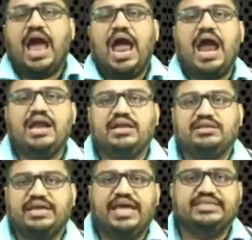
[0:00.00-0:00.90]
And
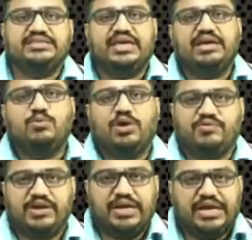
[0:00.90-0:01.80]
the next thing what
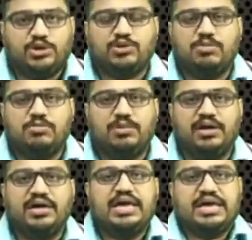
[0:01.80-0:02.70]
we need to
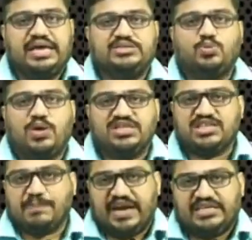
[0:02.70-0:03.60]
remember is, once
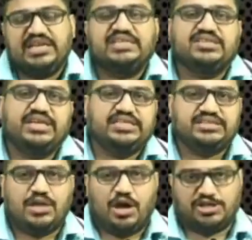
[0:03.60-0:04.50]
the patient has reached
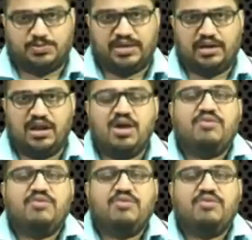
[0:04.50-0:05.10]
the hospital,